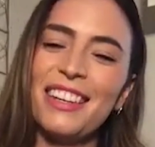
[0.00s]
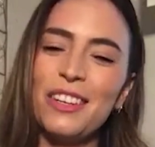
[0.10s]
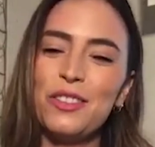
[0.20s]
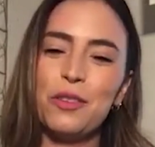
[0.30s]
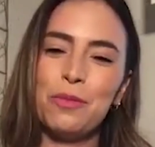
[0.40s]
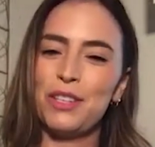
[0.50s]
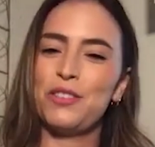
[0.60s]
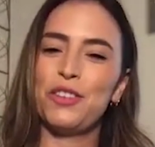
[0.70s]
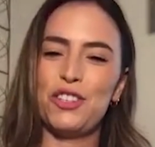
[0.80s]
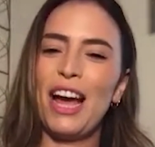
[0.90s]
Thank you so
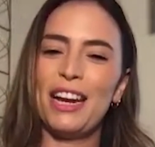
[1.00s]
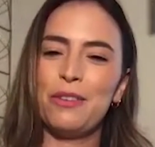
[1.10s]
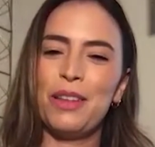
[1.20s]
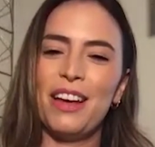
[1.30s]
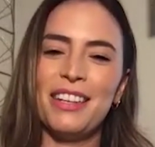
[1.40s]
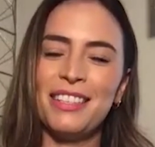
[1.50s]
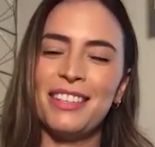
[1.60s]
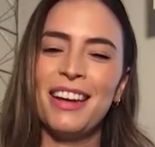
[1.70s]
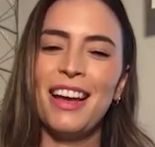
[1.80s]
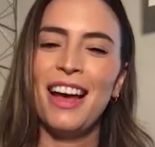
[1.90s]
much for chatting with
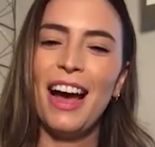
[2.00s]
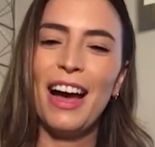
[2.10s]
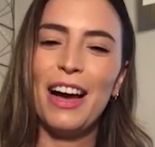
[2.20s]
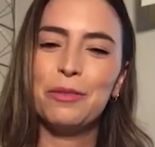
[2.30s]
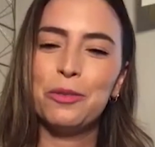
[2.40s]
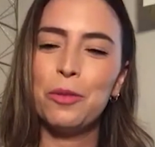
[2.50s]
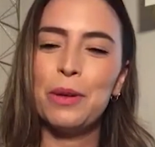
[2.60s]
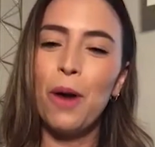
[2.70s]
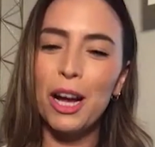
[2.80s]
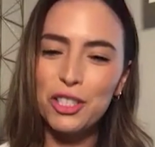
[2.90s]
us. We'll
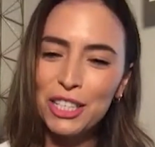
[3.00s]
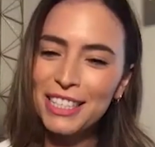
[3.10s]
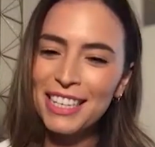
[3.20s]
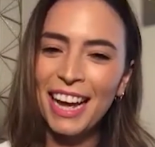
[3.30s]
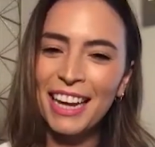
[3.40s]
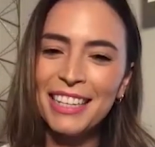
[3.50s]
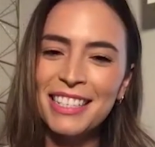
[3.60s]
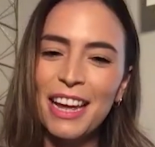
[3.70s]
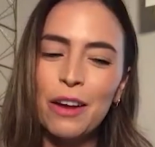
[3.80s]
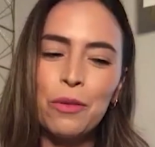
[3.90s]
be watching
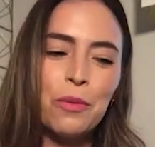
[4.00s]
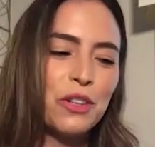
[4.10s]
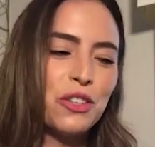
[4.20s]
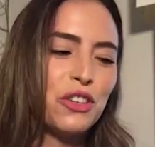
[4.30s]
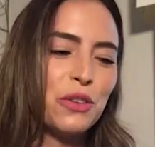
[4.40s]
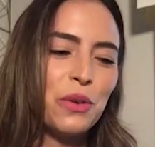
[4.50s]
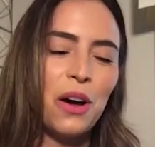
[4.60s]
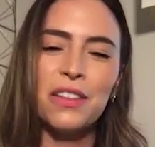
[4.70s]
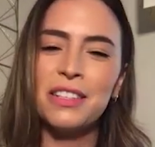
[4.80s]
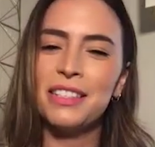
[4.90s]
tonight, and we wish you
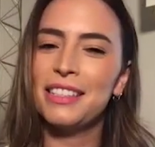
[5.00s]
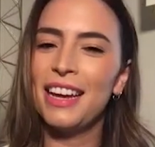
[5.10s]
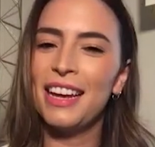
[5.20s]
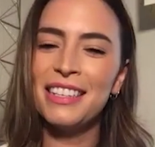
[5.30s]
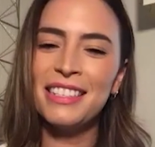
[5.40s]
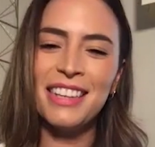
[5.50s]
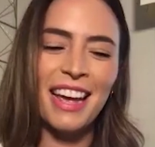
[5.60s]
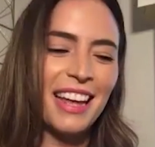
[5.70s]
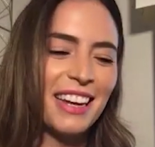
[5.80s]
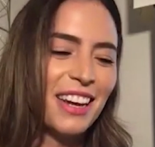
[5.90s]
all the success
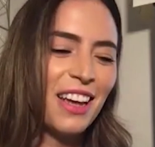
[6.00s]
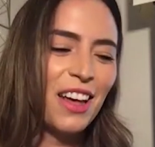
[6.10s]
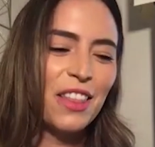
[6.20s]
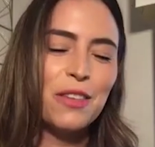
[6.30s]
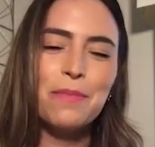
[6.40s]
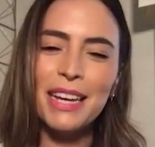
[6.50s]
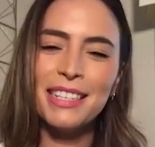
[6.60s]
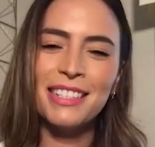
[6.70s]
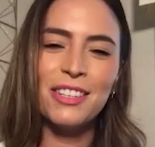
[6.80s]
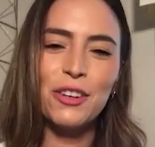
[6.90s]
and the
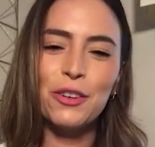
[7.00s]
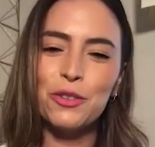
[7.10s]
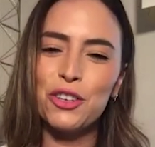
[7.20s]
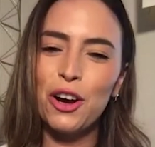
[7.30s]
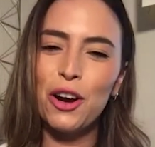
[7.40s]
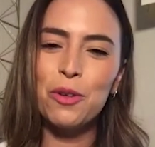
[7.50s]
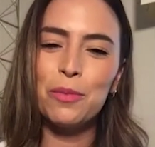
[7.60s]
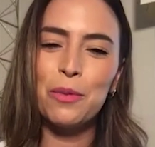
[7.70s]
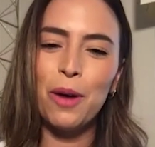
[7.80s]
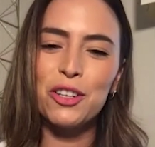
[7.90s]
best in your new show.
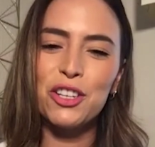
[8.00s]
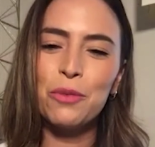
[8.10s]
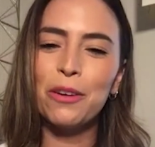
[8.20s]
We'll be watching.